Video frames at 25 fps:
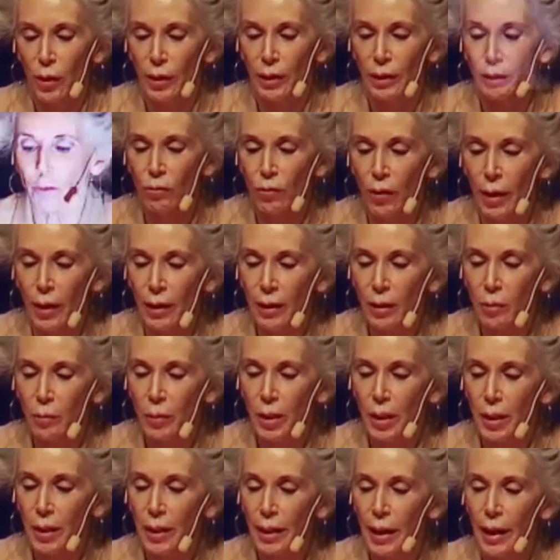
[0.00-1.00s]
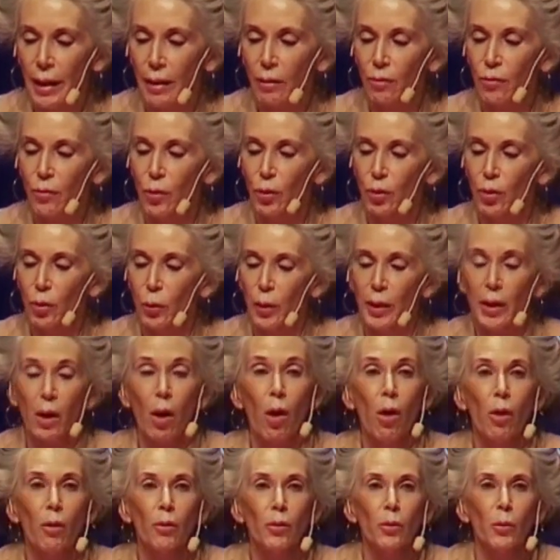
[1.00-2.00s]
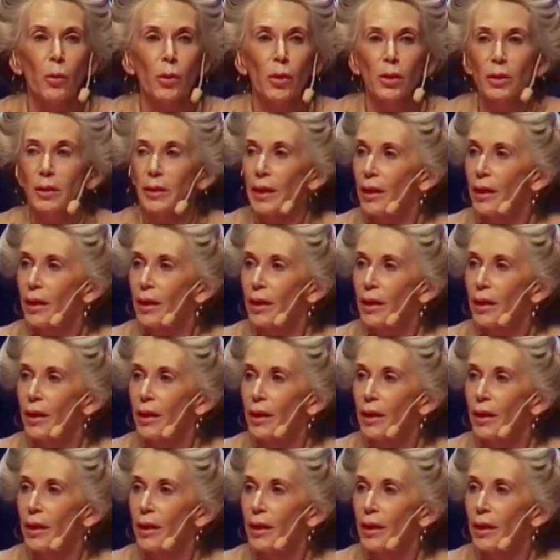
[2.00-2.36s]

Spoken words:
inviting me and for doing all the work